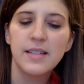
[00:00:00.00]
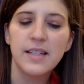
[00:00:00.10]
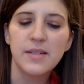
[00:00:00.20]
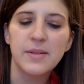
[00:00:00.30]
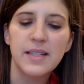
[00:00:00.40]

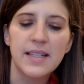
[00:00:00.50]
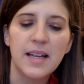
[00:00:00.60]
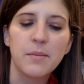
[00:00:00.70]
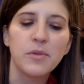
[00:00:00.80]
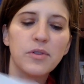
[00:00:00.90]
This one says
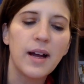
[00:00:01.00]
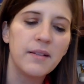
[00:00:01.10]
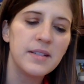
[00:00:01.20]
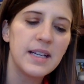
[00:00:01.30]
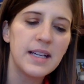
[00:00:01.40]
I am
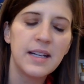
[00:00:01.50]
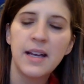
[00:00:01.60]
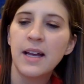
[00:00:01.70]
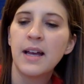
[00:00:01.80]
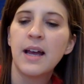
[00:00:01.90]
grounded.
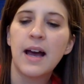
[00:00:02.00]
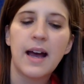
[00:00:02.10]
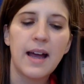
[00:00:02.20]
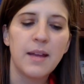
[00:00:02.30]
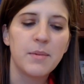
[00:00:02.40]

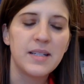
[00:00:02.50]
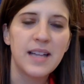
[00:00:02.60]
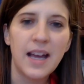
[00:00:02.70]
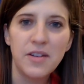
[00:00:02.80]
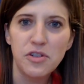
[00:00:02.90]
I am
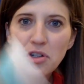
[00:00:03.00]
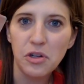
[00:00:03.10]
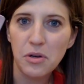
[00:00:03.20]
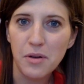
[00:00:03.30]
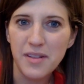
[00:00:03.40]

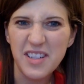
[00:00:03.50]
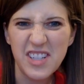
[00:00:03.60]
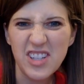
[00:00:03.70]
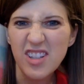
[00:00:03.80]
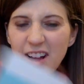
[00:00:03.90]
intentional.
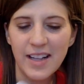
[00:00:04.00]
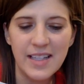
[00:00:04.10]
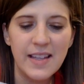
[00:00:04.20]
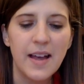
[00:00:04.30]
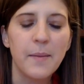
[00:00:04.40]
There's just lots
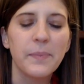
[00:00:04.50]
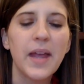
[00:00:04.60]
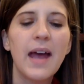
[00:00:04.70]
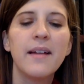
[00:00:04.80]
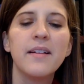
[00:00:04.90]
of them.
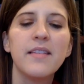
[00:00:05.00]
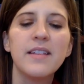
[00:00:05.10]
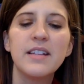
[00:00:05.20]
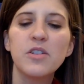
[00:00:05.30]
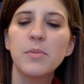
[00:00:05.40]
And
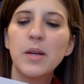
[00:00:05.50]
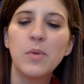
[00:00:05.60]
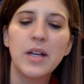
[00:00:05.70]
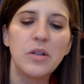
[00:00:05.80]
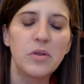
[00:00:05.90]
these will be
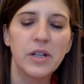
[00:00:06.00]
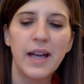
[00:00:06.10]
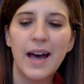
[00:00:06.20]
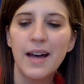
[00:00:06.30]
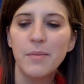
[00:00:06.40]
what you look
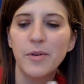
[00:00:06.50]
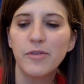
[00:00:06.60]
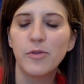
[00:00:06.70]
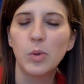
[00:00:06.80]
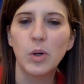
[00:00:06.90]
at
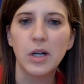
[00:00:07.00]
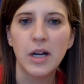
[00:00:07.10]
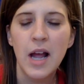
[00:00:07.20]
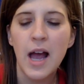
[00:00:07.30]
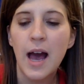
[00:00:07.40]

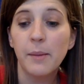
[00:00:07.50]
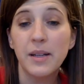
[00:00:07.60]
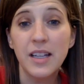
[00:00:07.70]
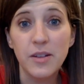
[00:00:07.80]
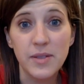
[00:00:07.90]
before. I'm going
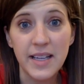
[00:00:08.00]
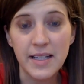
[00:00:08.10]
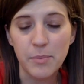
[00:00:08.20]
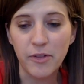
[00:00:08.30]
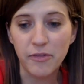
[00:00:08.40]
to use it
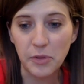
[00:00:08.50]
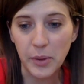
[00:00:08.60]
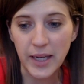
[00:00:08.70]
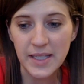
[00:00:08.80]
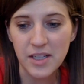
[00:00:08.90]

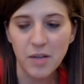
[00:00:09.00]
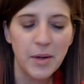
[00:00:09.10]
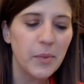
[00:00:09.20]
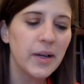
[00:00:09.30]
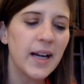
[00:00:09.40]
before I start
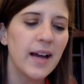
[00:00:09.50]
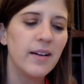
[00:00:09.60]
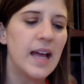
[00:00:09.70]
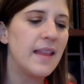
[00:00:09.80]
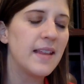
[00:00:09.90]
my
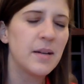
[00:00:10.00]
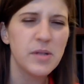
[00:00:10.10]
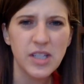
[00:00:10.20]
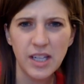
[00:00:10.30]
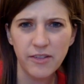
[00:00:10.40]
workout. And then I'm
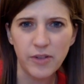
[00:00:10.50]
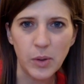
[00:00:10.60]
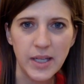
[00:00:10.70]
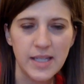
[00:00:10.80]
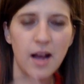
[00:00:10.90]
just going to
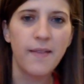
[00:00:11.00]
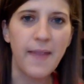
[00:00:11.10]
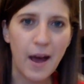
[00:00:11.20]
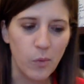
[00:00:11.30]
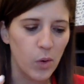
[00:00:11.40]
focus on
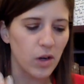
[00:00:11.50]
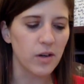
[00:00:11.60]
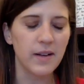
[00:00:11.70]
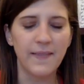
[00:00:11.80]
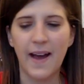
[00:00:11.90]
that
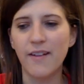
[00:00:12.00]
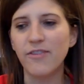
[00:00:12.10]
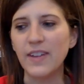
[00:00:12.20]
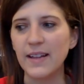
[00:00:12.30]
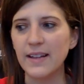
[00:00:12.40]
word and that
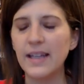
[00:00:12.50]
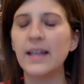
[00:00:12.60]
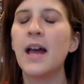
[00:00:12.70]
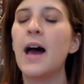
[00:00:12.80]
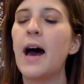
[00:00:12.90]
feeling